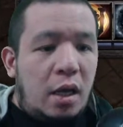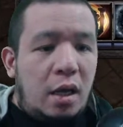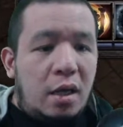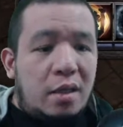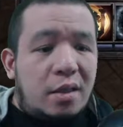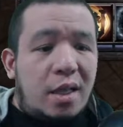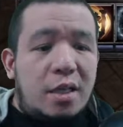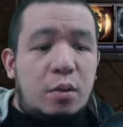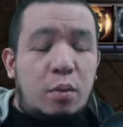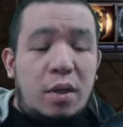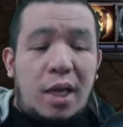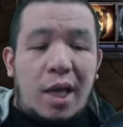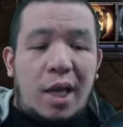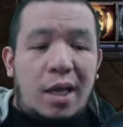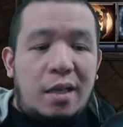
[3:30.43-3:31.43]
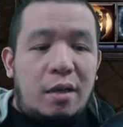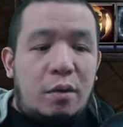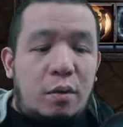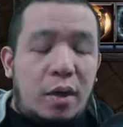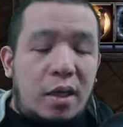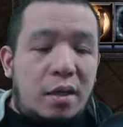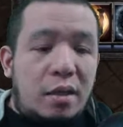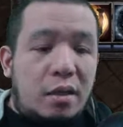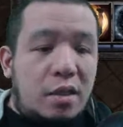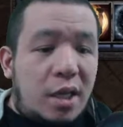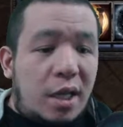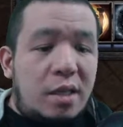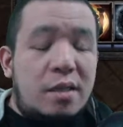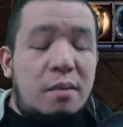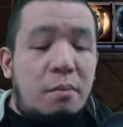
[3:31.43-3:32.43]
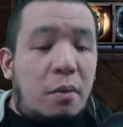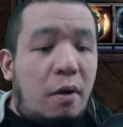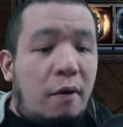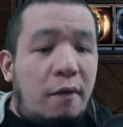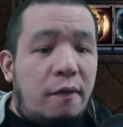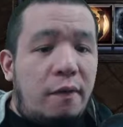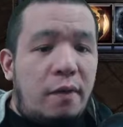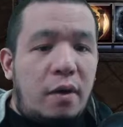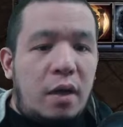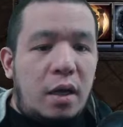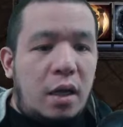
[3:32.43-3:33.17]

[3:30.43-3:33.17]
This will add crit chance buff.